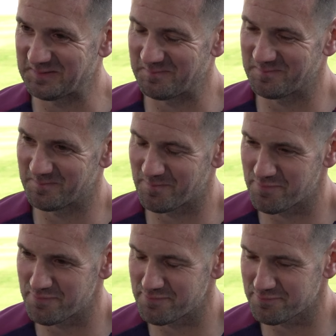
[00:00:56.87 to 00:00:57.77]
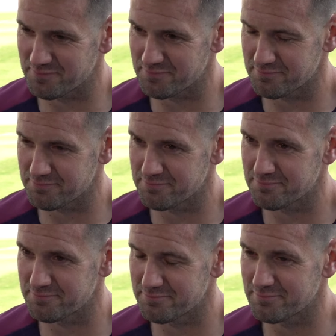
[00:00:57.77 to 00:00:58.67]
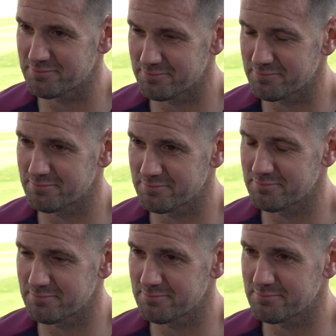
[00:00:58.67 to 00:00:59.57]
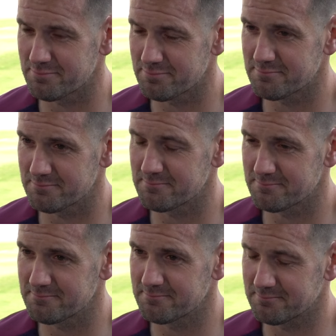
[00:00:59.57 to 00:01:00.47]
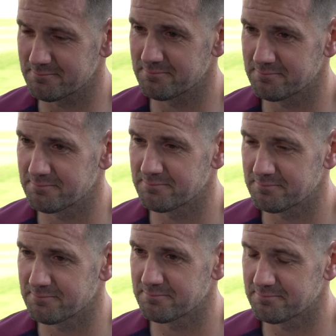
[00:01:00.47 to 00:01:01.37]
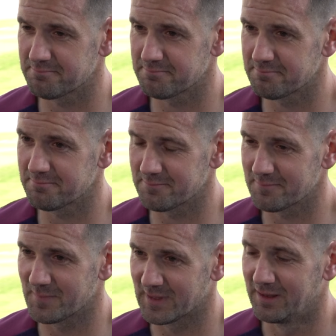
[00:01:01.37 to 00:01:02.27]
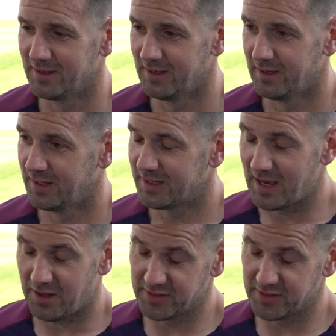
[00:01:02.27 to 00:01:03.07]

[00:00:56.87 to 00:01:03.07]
Of course, if any of the goalkeepers get an injury, for England's first game, then you could be playing here. Yeah, I